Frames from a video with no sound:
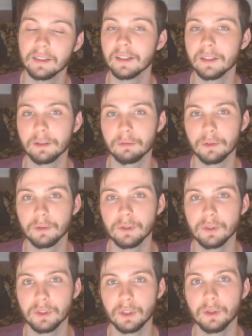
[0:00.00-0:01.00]
like a few
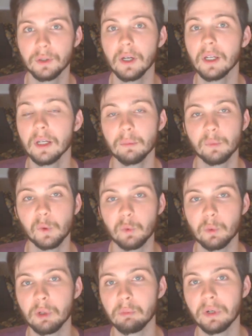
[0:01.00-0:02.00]
years ago. But
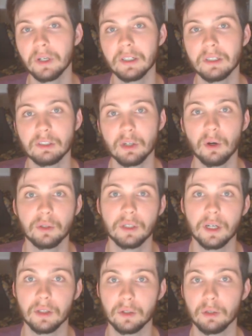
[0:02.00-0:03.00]
remember, it is called
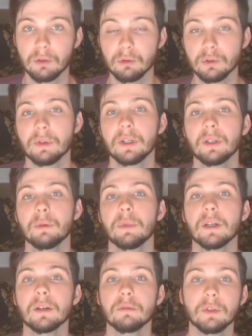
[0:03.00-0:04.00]
Taylor Equals Random,
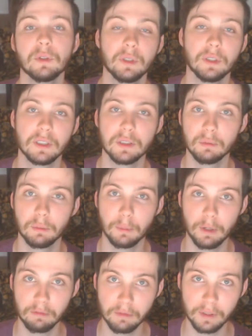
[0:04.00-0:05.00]
and if you look at some of
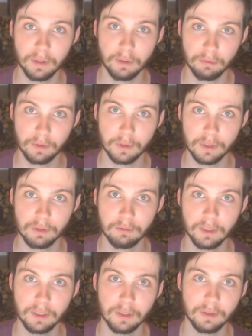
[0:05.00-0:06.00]
my very first
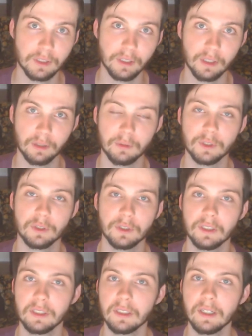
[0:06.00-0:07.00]
videos that I originally
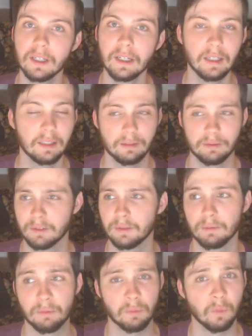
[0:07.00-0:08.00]
did,
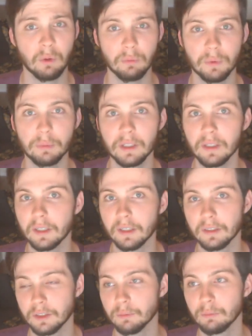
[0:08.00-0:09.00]
one would be
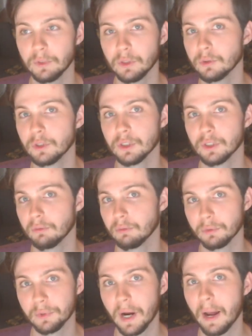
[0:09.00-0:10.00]
like some dude just
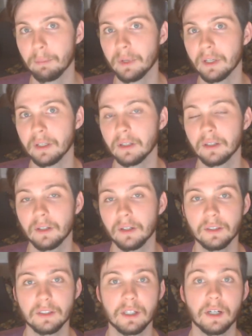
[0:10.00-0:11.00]
rapping on
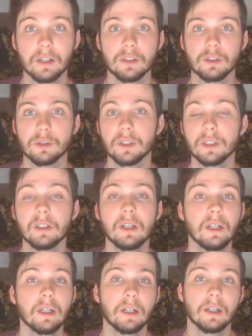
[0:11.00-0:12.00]
the side of the street.
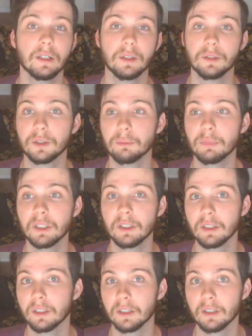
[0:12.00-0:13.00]
Another could be
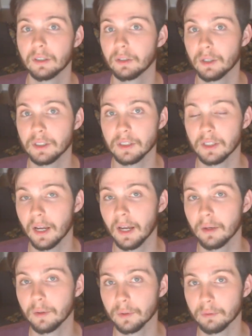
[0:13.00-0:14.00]
like a crazy
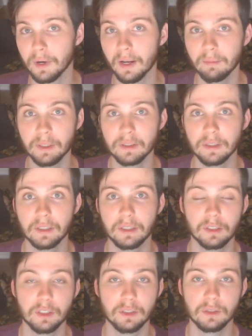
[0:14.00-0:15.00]
cat or a rabbit
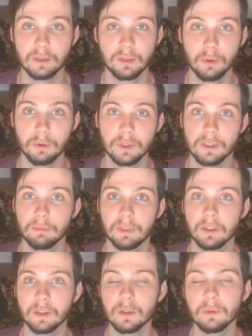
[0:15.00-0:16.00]
just doing something
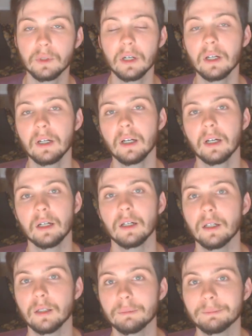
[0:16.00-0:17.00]
cute.
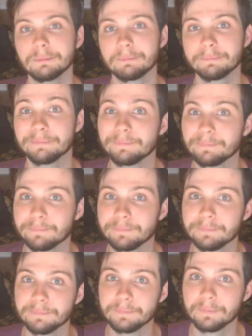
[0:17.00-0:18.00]
Um,
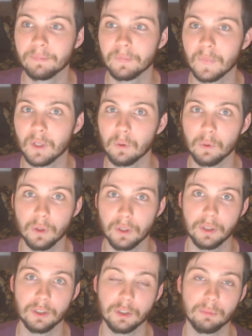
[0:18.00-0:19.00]
or it
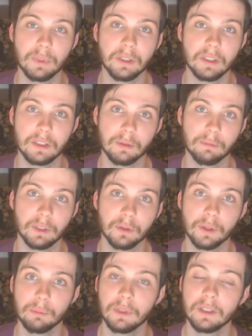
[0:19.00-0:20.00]
could just be like something
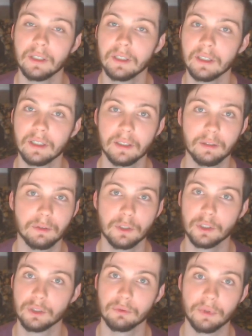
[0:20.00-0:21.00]
creepy. Like again, there was
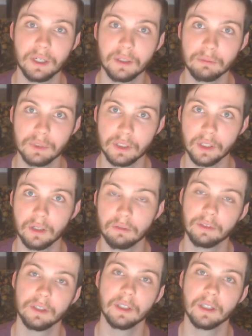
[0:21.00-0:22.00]
just random stuff,
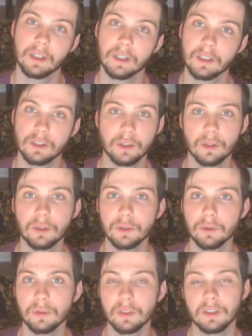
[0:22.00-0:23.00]
and then I kind of started
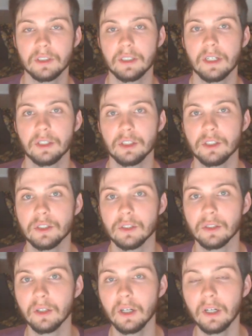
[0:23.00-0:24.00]
doing the sketches
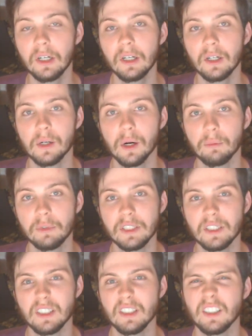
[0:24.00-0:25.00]
and comedy
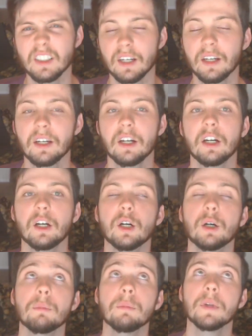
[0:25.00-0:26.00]
skits.
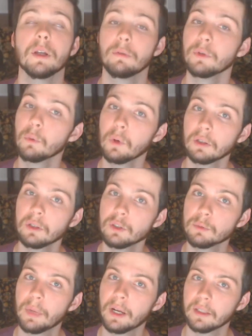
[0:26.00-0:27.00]
Um, if you want those
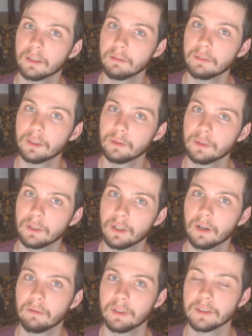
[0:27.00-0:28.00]
back, let me know in the
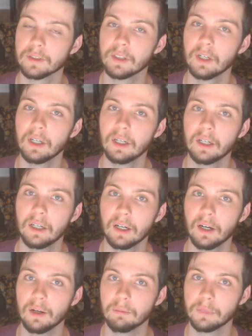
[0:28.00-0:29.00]
comments
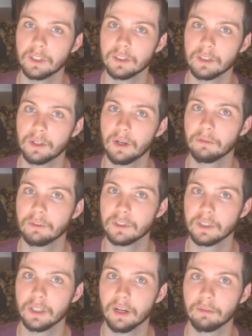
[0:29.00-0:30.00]
um, because I'll
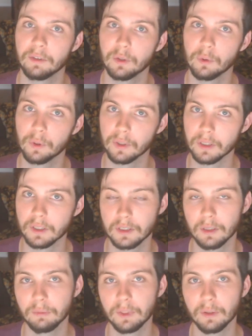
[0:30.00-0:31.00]
obviously have to coordinate
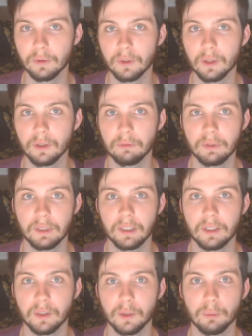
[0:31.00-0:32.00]
something going on with
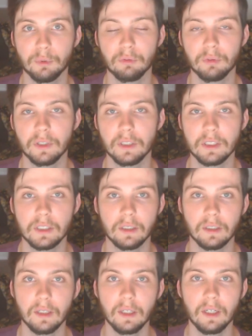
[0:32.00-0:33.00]
like a group of friends
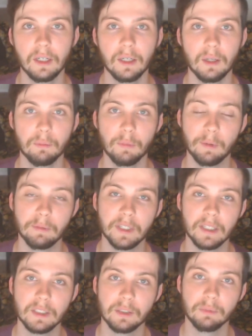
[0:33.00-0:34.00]
and maybe
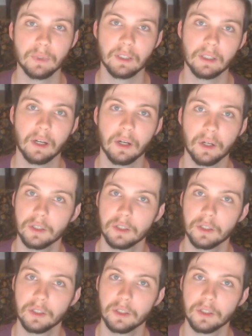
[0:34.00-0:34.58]
get some of that